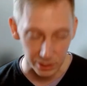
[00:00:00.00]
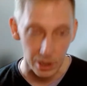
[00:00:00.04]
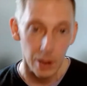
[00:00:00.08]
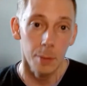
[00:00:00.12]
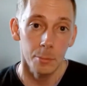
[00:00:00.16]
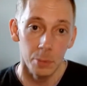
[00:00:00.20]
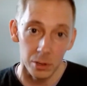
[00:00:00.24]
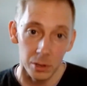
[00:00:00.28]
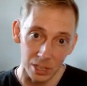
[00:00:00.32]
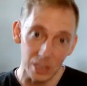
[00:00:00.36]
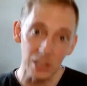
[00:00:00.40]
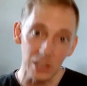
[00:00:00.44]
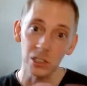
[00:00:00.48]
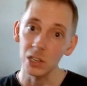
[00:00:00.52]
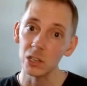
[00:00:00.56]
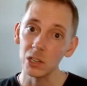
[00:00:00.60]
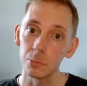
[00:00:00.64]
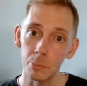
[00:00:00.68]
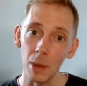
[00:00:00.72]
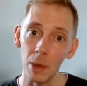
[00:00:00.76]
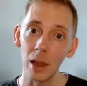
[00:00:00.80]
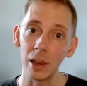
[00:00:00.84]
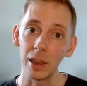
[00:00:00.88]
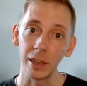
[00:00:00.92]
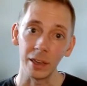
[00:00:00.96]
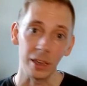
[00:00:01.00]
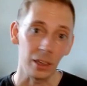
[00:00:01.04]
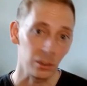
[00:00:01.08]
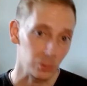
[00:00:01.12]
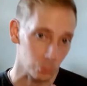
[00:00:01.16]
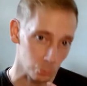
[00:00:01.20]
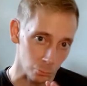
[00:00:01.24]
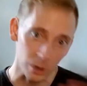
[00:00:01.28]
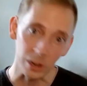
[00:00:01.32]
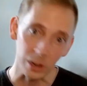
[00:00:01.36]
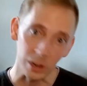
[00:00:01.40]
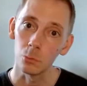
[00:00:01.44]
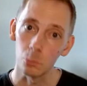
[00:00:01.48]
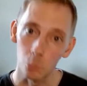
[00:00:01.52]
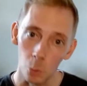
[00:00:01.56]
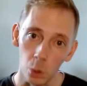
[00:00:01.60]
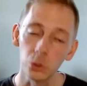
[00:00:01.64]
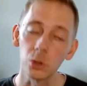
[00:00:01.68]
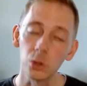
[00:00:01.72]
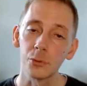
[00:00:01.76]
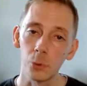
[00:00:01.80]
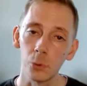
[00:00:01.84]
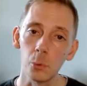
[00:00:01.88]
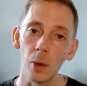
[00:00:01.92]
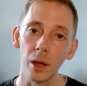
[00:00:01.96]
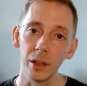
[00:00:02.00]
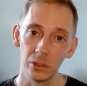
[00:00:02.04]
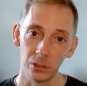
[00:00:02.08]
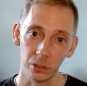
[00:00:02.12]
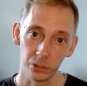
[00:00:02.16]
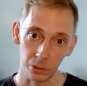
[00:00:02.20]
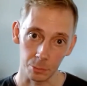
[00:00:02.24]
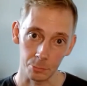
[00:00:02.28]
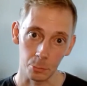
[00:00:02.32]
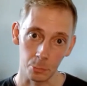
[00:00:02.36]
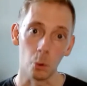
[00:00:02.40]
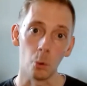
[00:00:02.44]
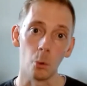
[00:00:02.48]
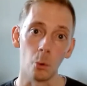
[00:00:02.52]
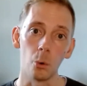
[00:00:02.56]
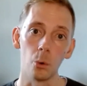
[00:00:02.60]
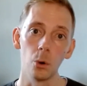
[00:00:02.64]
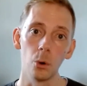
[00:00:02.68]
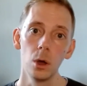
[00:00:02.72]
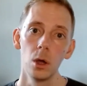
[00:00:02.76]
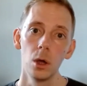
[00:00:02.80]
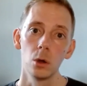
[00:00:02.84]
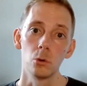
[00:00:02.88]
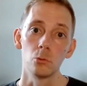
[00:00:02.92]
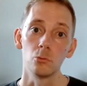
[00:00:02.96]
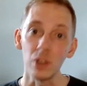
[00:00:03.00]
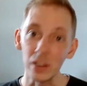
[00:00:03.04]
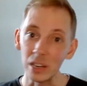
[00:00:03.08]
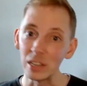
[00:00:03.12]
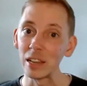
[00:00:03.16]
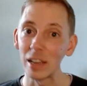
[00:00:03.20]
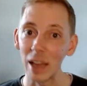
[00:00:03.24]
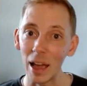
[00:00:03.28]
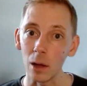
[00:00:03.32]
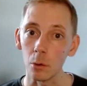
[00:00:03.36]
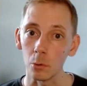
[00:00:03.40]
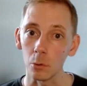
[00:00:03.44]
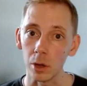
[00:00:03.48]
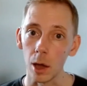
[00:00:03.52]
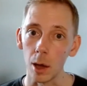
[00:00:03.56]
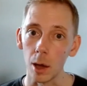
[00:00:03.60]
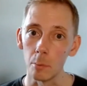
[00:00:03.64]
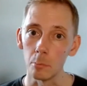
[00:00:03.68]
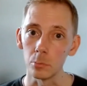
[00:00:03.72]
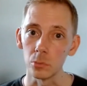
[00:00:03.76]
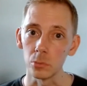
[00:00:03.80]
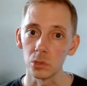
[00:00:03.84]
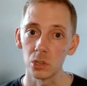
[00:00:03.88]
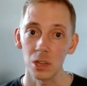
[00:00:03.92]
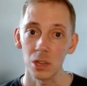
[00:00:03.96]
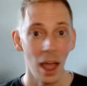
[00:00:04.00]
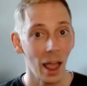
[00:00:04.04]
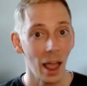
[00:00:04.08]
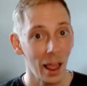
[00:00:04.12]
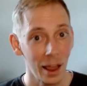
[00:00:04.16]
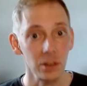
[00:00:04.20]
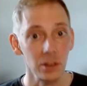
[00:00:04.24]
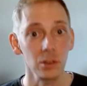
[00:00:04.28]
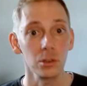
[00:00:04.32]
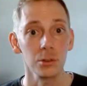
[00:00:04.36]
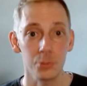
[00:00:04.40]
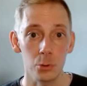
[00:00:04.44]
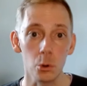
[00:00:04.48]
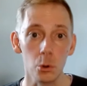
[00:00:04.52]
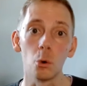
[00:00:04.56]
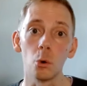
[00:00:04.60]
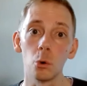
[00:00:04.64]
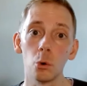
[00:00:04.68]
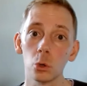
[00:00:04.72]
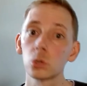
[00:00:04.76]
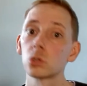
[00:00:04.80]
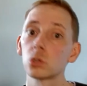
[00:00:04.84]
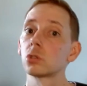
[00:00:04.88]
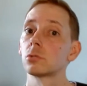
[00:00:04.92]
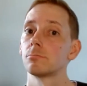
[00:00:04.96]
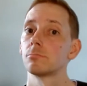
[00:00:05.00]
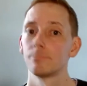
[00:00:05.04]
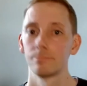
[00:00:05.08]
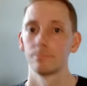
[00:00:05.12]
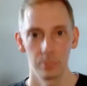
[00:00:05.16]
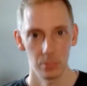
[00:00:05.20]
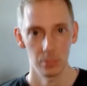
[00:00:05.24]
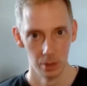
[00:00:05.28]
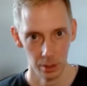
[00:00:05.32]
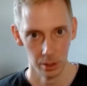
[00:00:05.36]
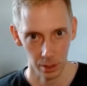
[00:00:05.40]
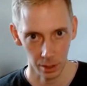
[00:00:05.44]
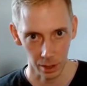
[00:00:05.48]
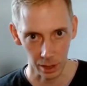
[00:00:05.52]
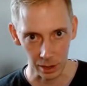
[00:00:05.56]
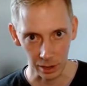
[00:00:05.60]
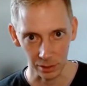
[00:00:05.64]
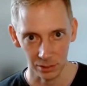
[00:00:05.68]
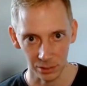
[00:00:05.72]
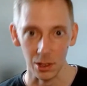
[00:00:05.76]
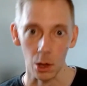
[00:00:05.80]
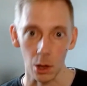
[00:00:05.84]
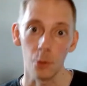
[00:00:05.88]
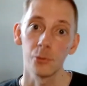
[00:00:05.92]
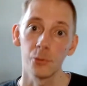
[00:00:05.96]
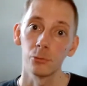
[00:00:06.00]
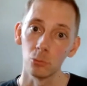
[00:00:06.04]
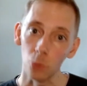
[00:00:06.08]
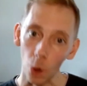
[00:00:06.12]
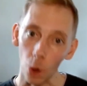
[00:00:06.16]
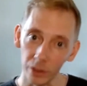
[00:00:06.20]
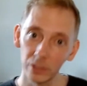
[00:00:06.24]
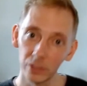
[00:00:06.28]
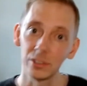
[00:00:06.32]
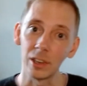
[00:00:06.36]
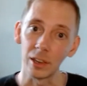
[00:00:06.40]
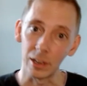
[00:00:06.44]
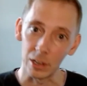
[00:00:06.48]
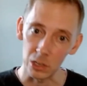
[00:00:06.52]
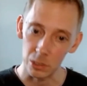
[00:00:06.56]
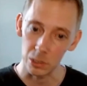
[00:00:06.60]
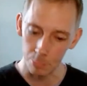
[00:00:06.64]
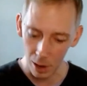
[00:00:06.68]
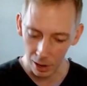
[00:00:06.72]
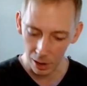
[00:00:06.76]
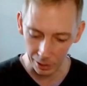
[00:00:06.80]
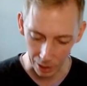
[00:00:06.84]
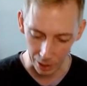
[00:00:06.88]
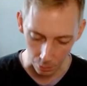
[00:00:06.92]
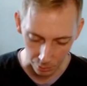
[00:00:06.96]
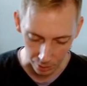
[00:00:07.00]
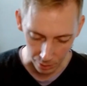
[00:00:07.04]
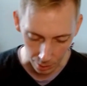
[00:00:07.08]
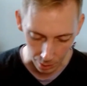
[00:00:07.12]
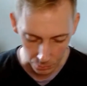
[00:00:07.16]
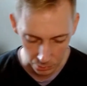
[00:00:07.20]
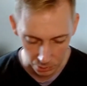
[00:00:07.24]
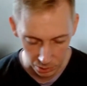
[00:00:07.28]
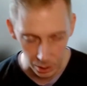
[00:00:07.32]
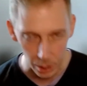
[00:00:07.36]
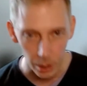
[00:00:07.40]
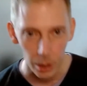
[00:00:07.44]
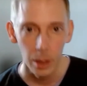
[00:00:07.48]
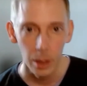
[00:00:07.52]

But teaching spelling is a really wonderful way to support reading outcomes and, of course, in itself, writing and spelling outcomes.